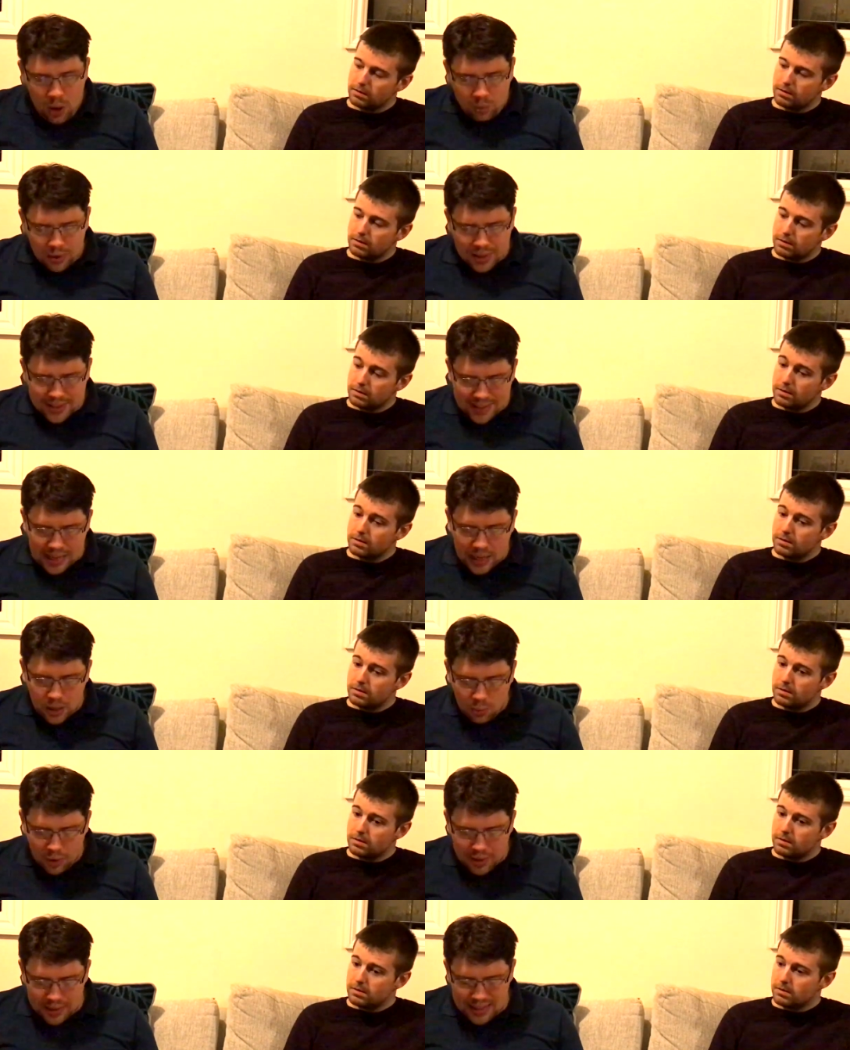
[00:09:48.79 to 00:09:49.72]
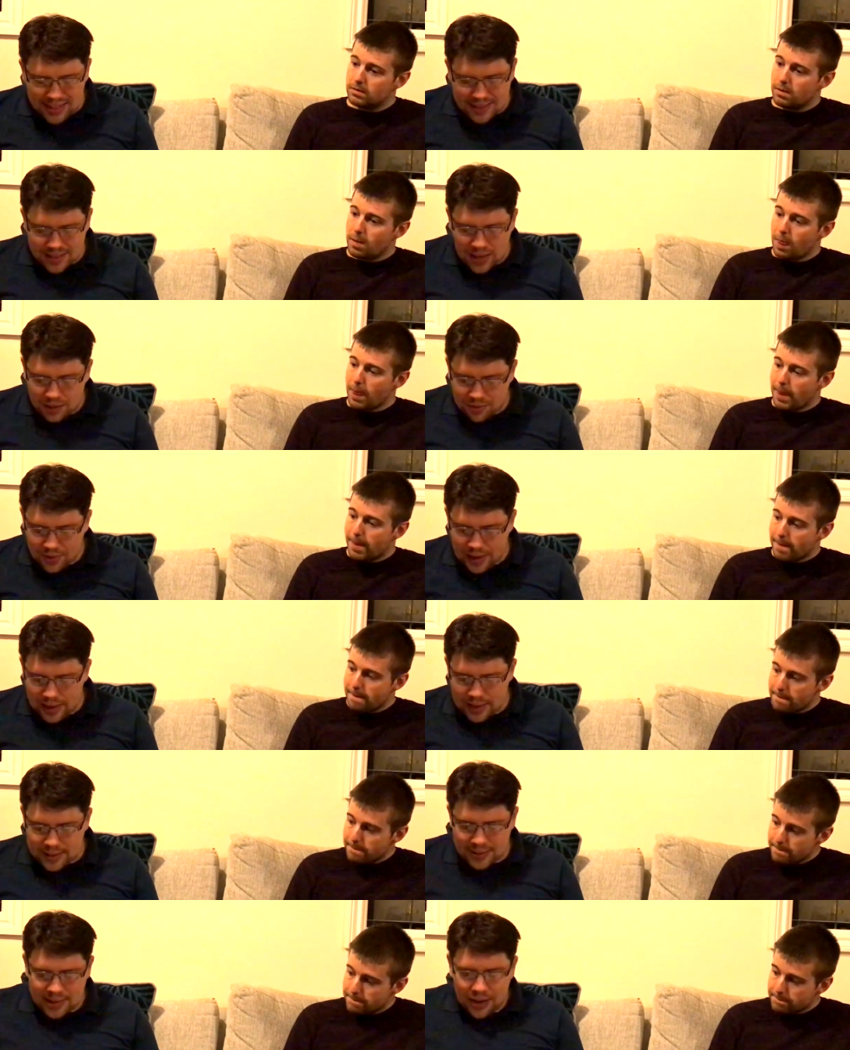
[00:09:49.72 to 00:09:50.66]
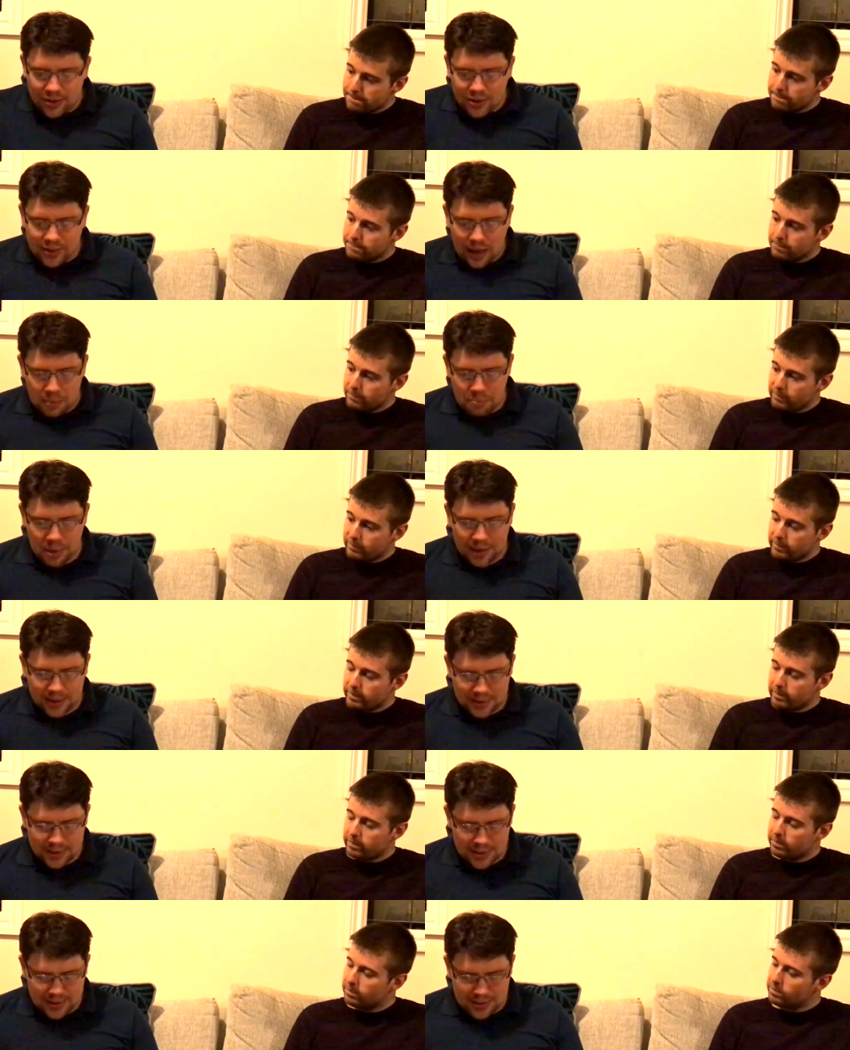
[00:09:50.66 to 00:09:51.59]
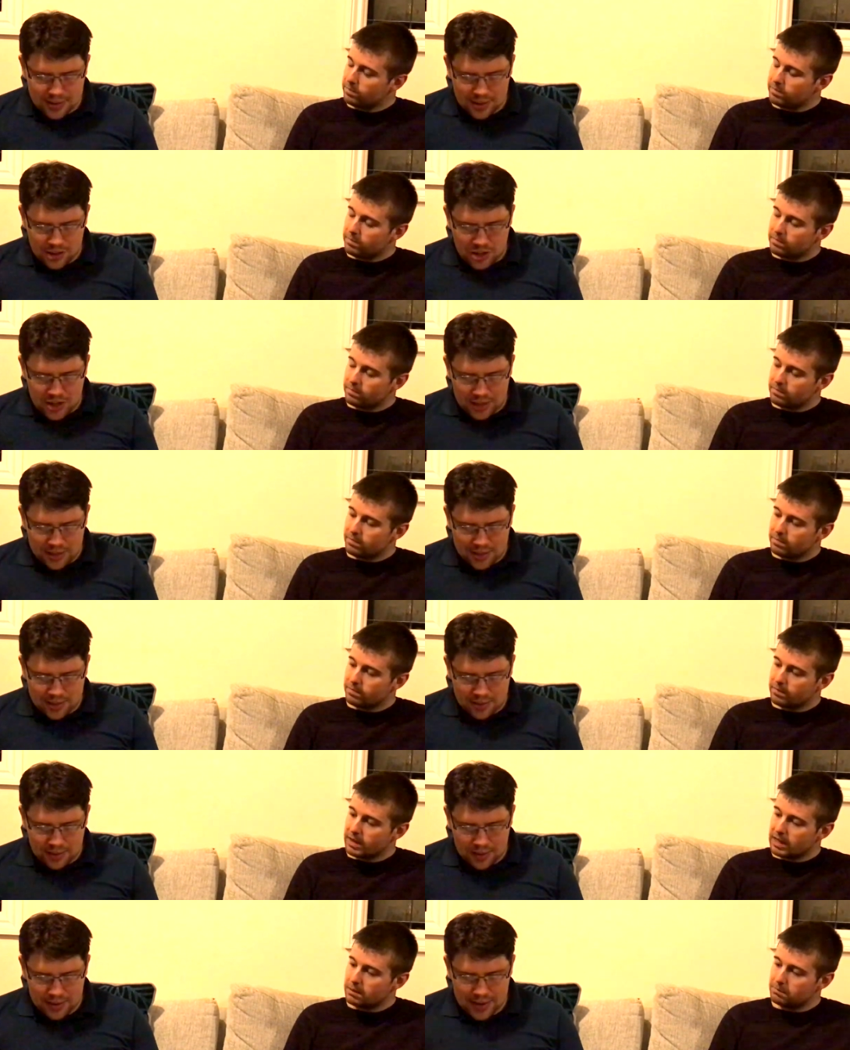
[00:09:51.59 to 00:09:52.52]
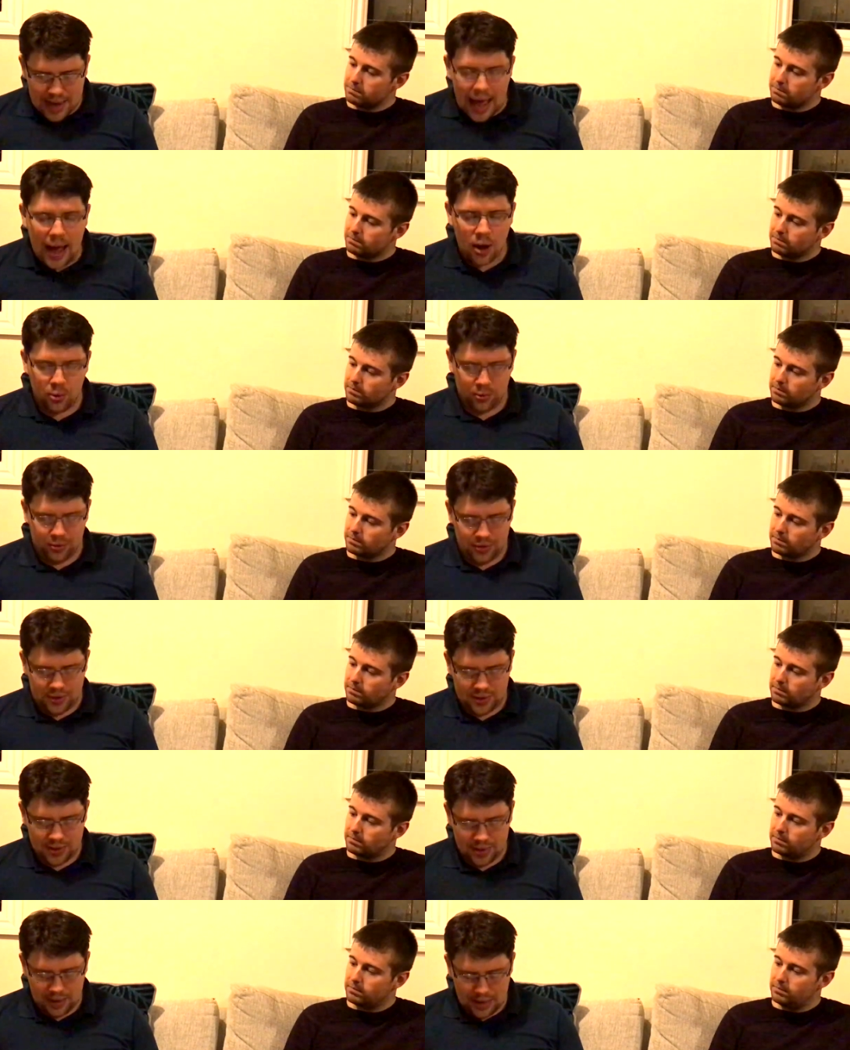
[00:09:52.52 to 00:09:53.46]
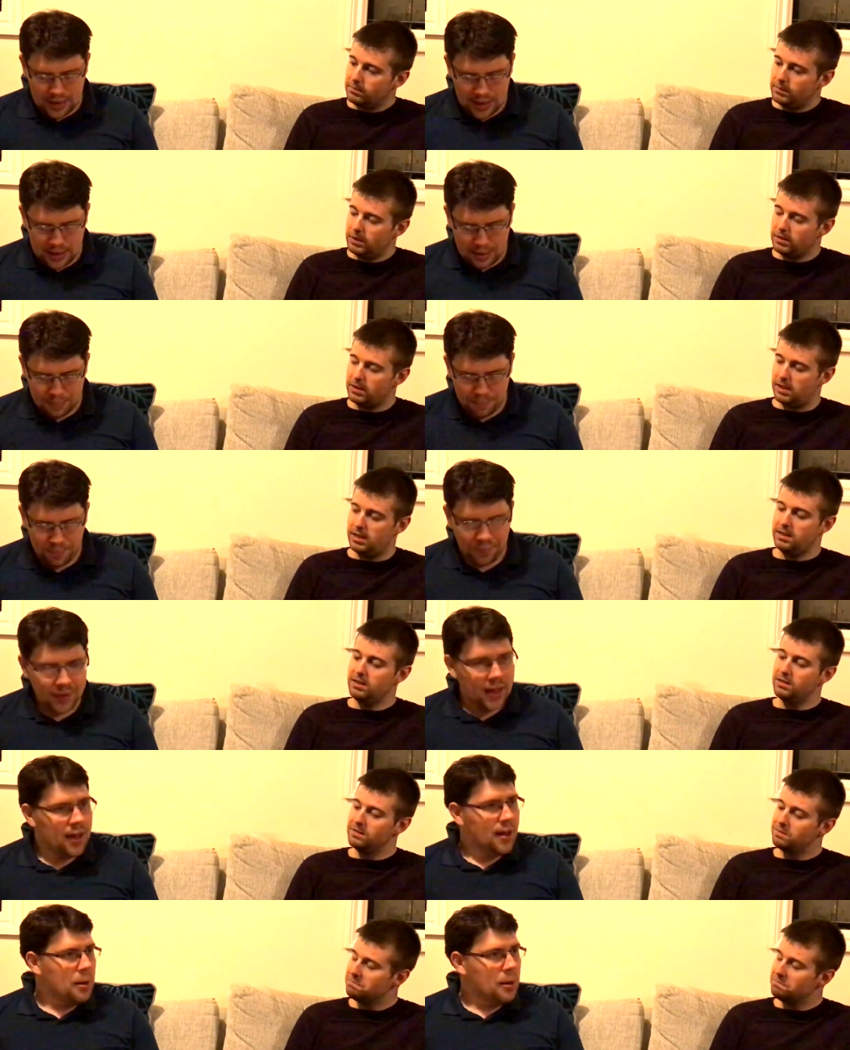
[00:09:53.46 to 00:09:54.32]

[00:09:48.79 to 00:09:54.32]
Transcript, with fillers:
Speaker 1: well the second one it's not really a stereotype because it's just nouns um, okay.